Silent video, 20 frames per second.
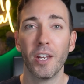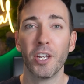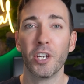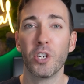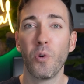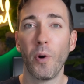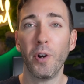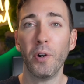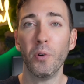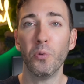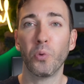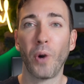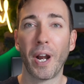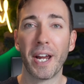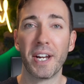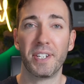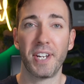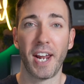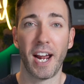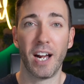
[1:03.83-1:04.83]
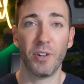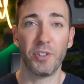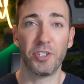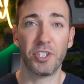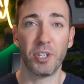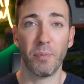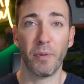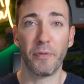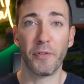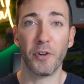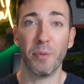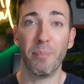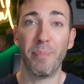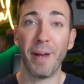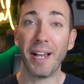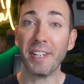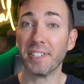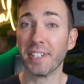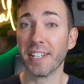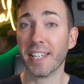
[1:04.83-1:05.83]
you want to write down some of your
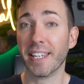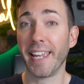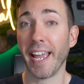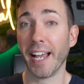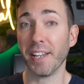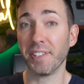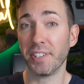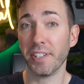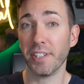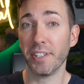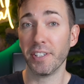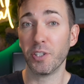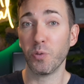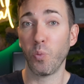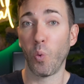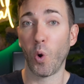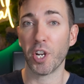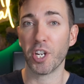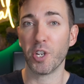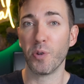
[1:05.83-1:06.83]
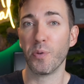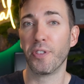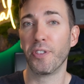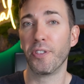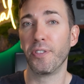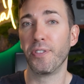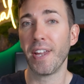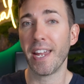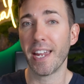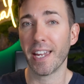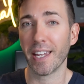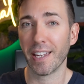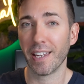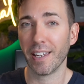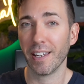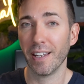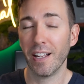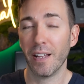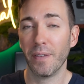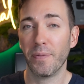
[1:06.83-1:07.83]
best guesses, what you
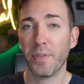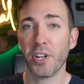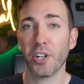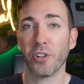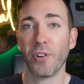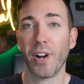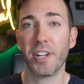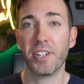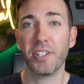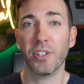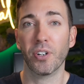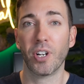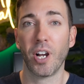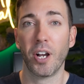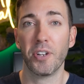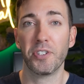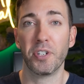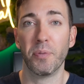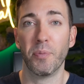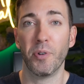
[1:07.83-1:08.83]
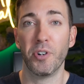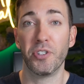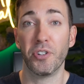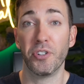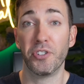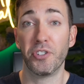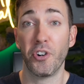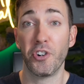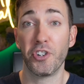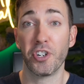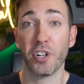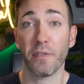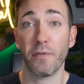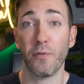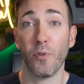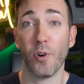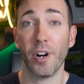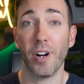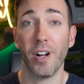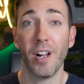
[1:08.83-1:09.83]
think that your ideal customers are searching
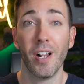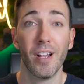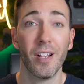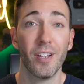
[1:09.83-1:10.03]
for.